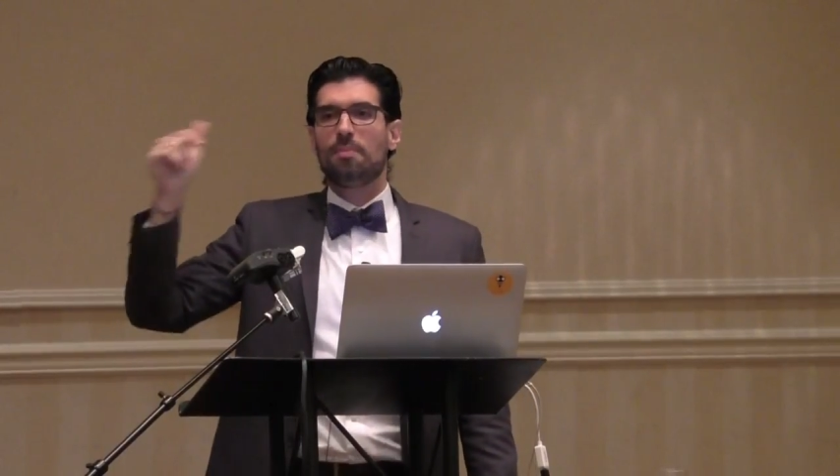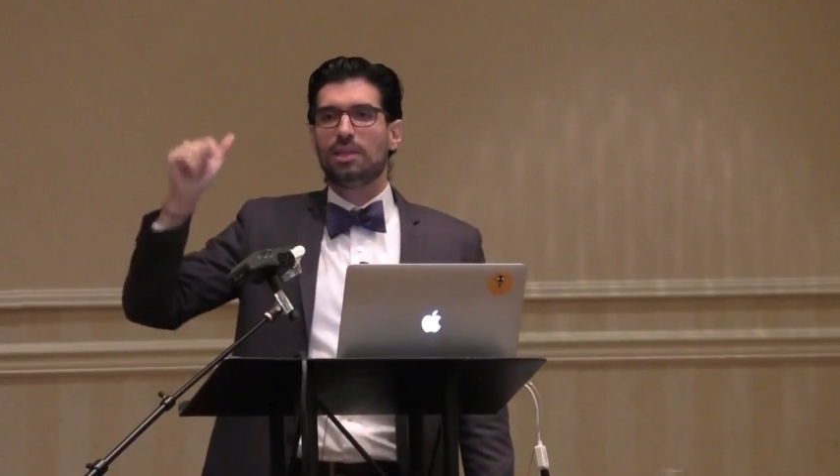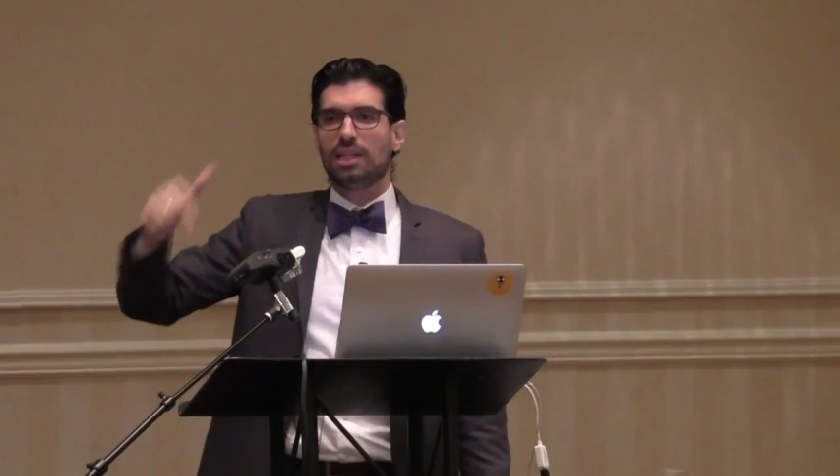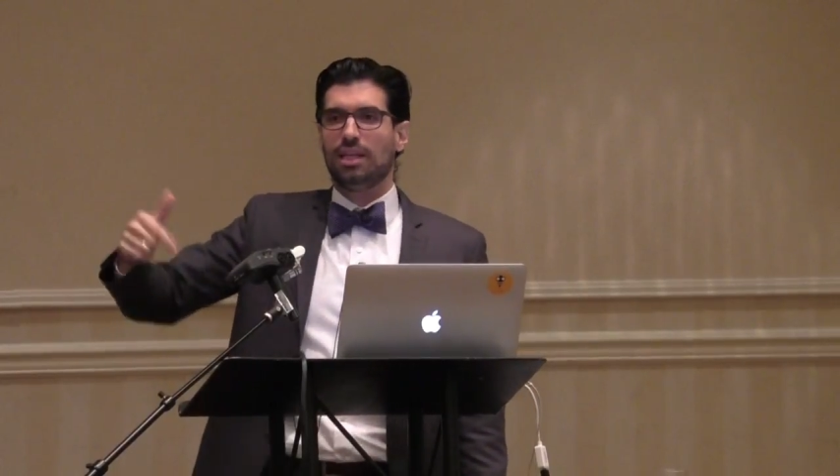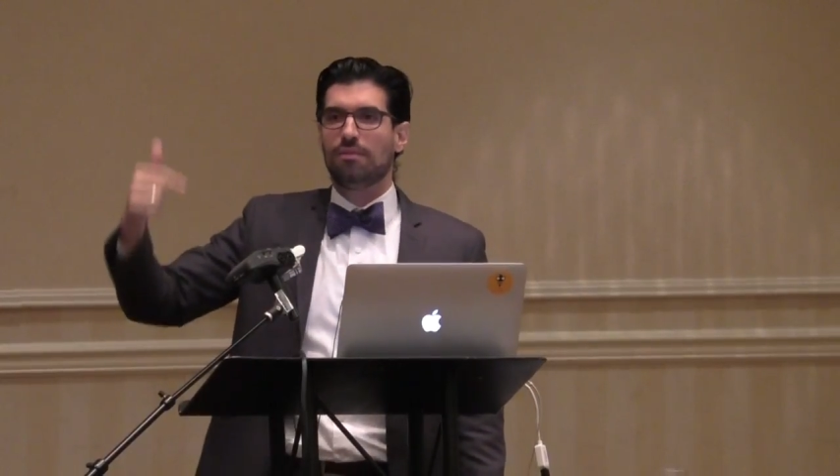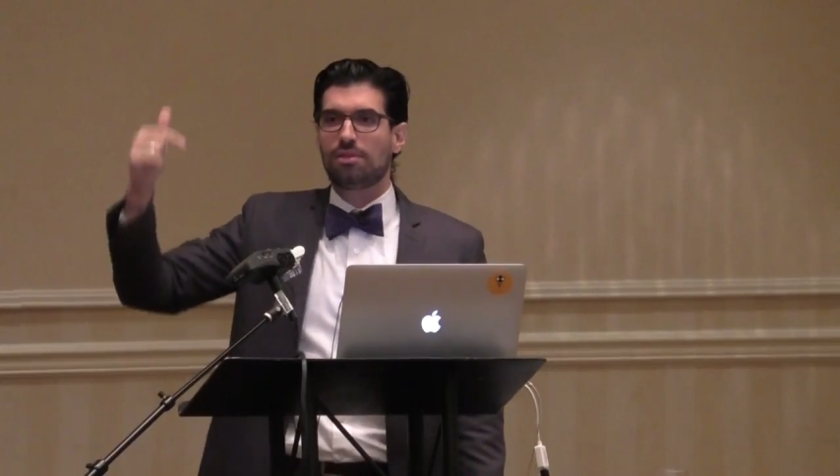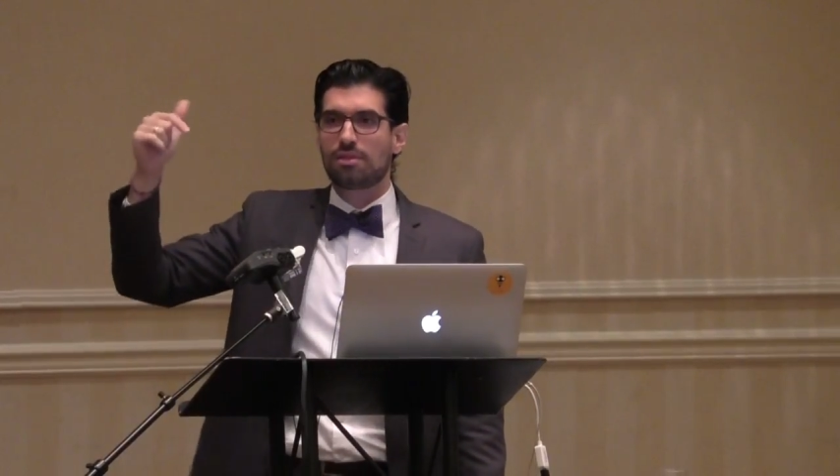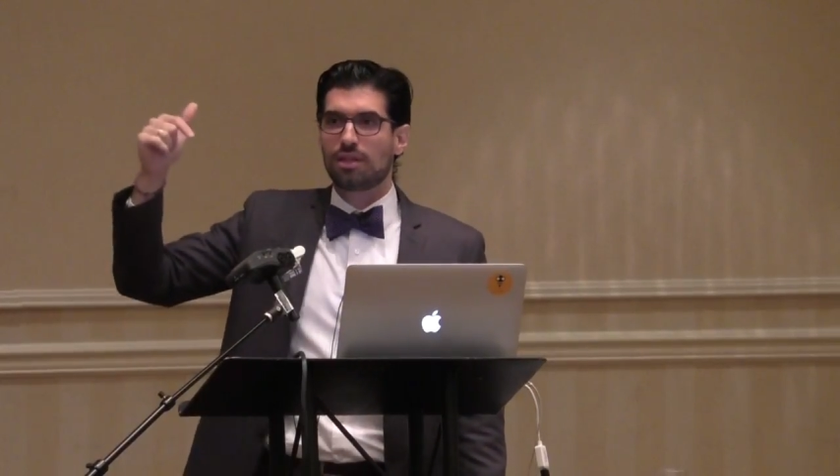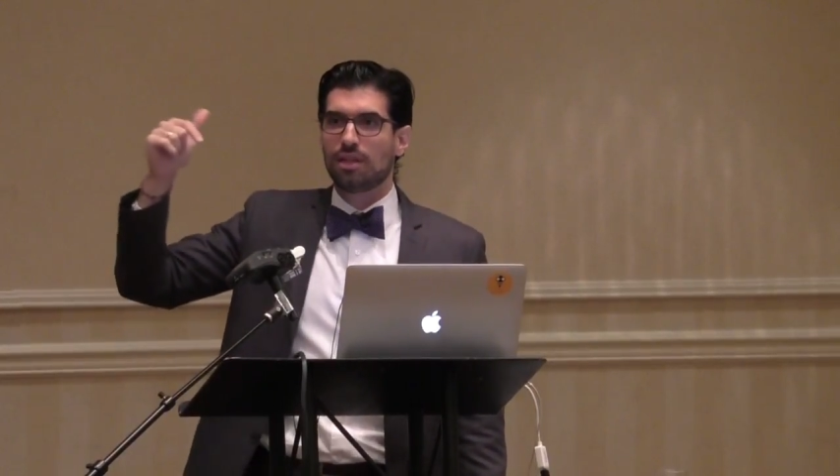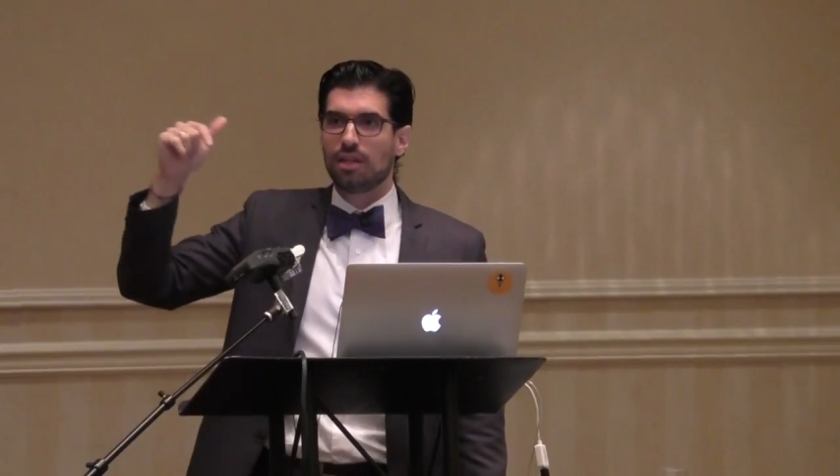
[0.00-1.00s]

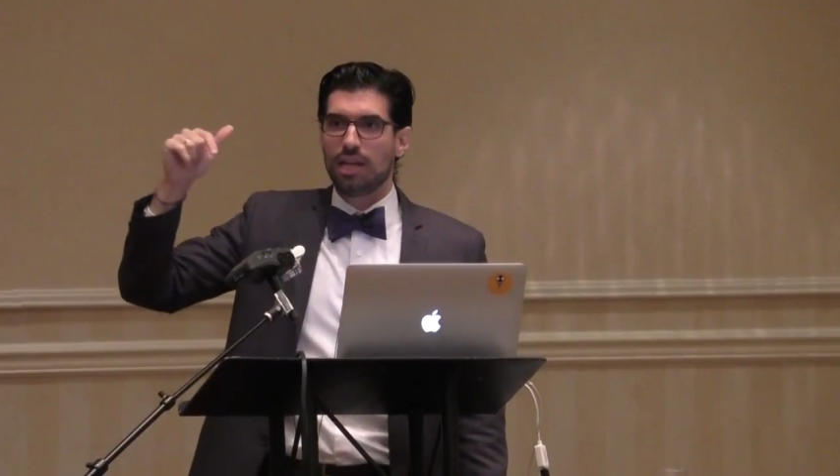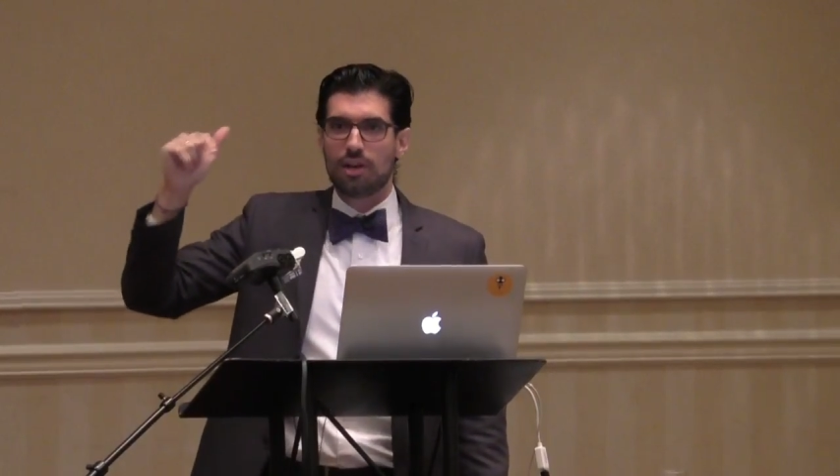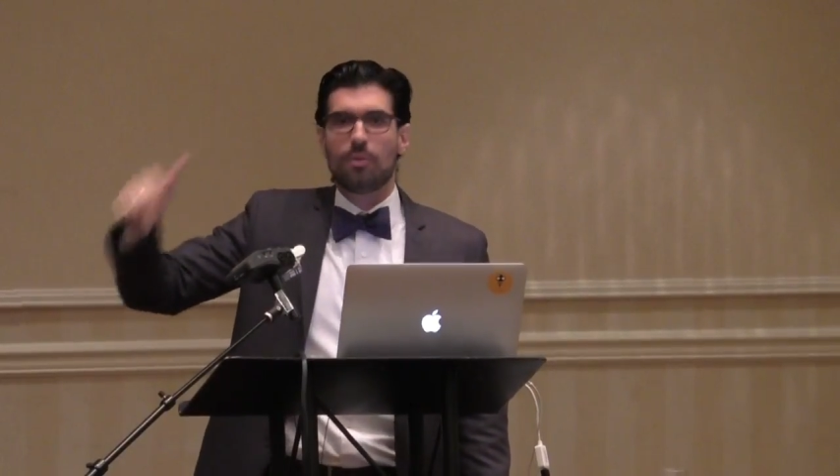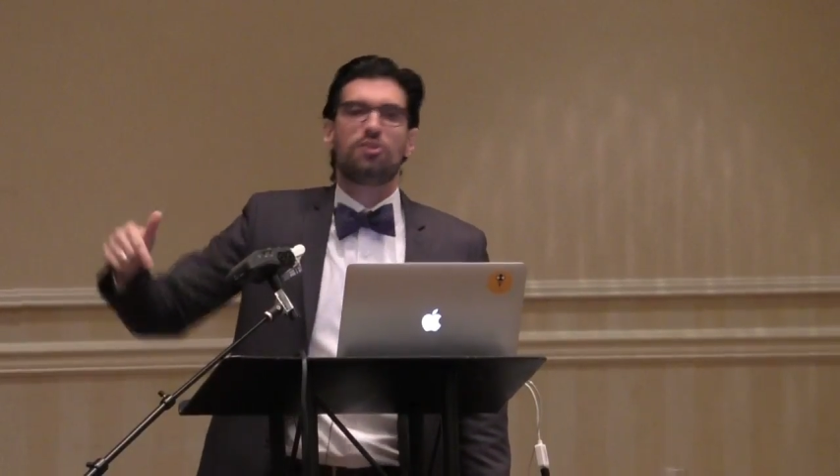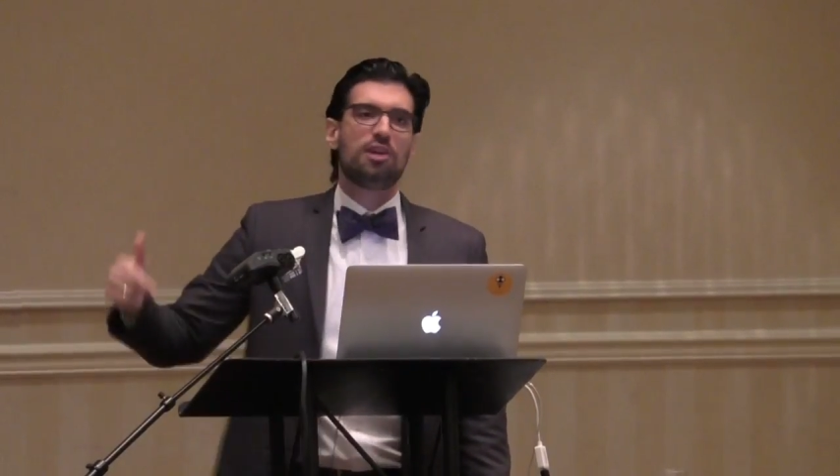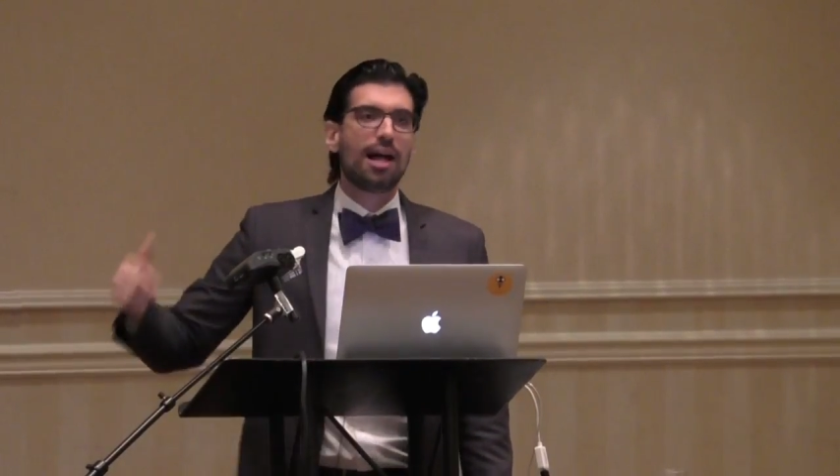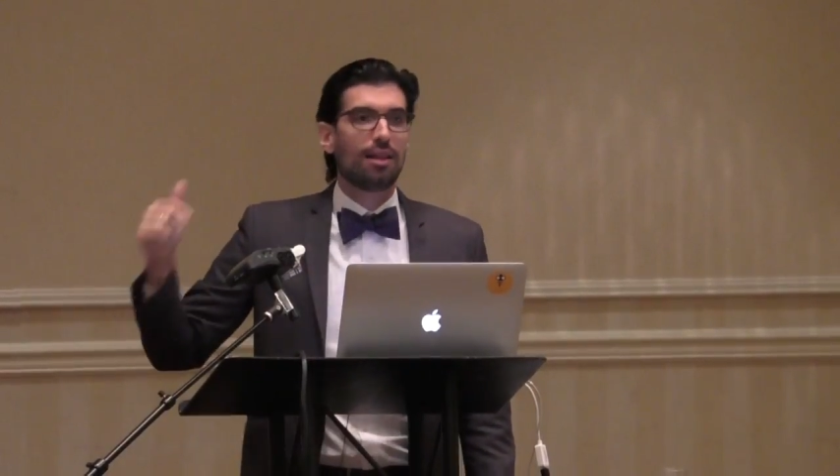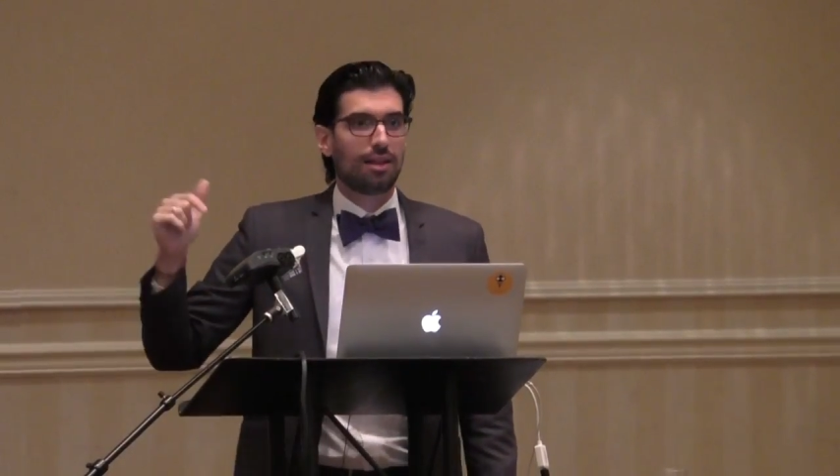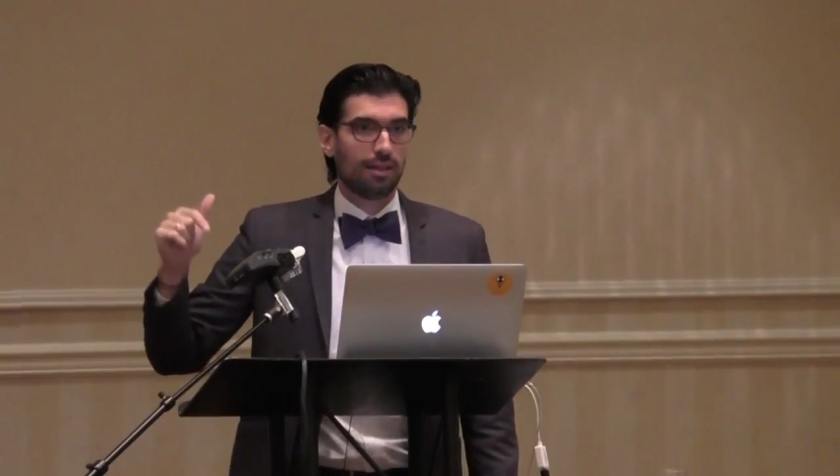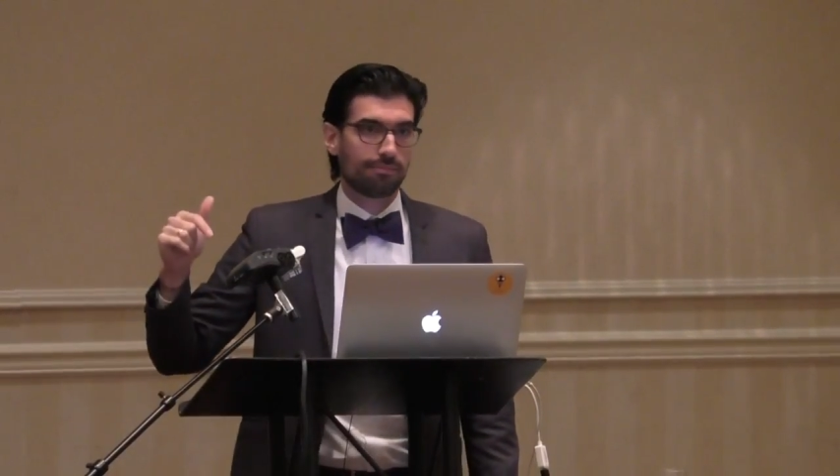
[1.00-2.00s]
believes in
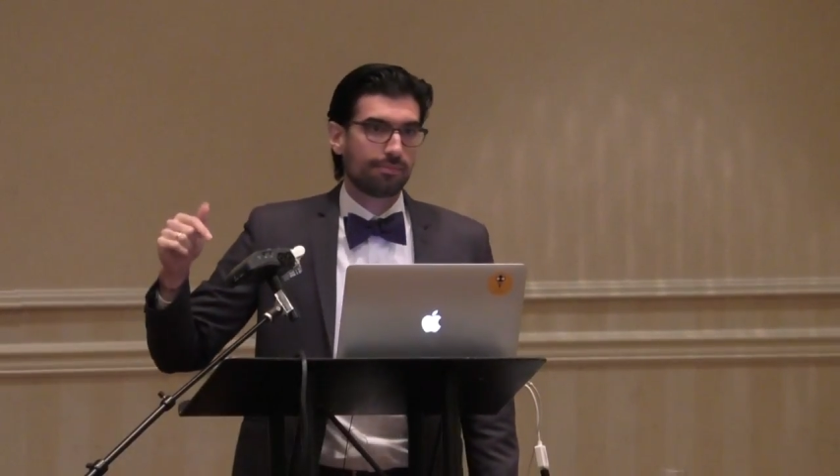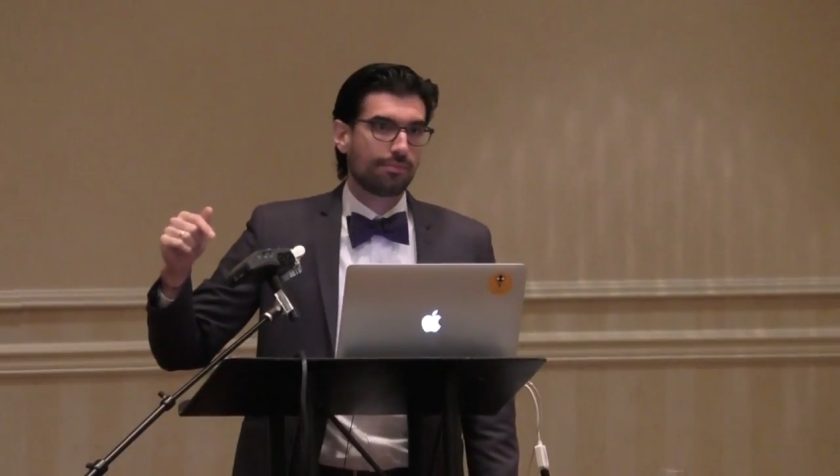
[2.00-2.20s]
originality.